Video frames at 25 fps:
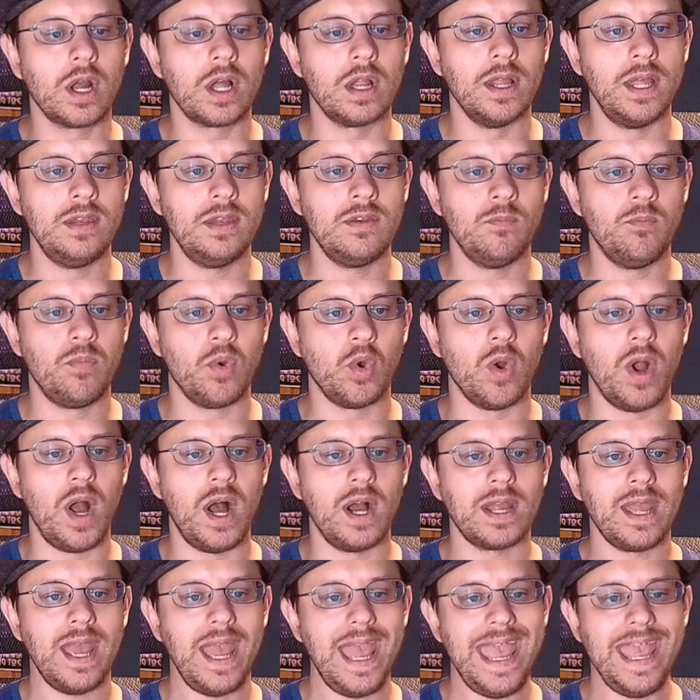Clinton,
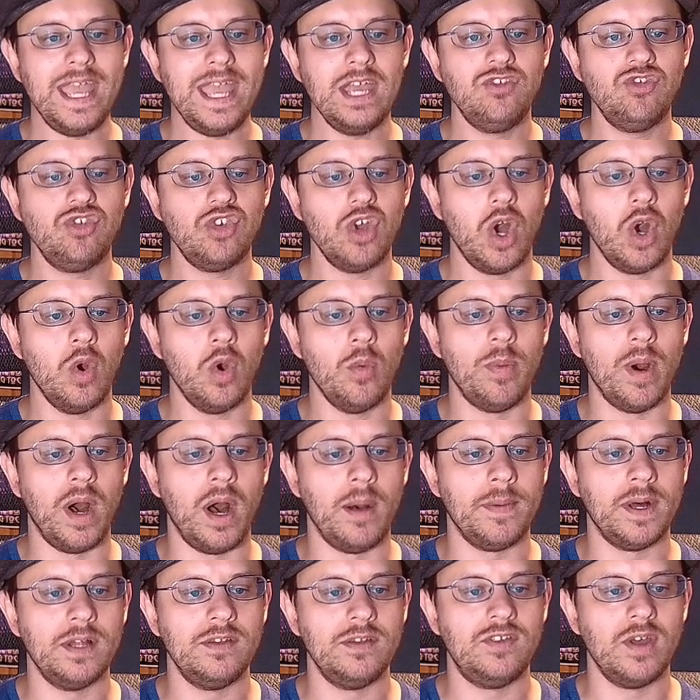Barack H.
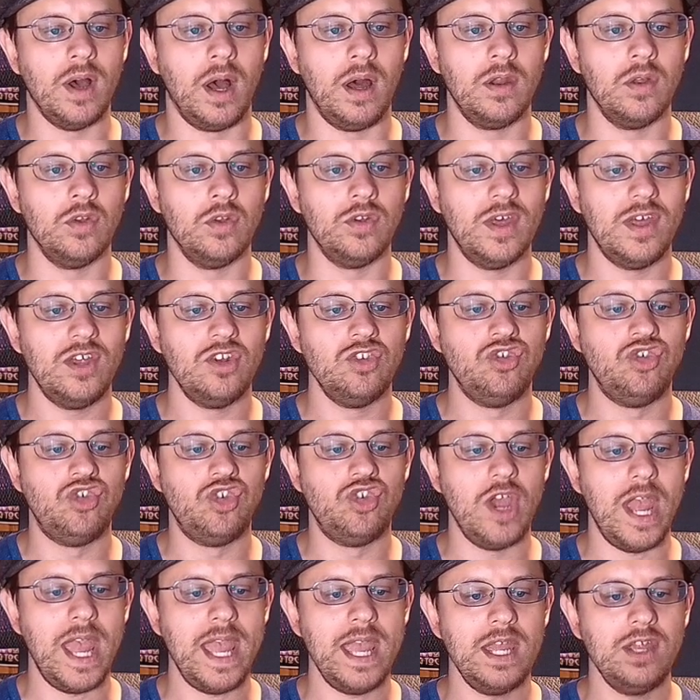Obama, Donald
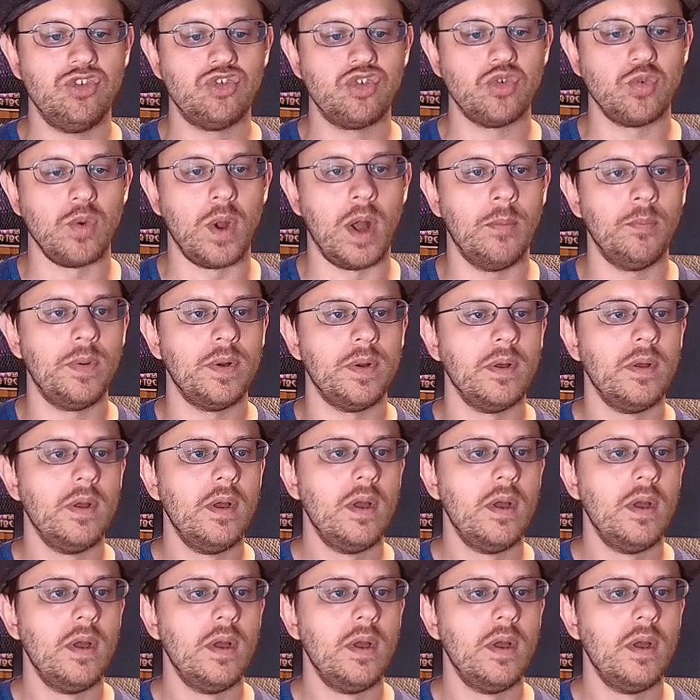J. Trump.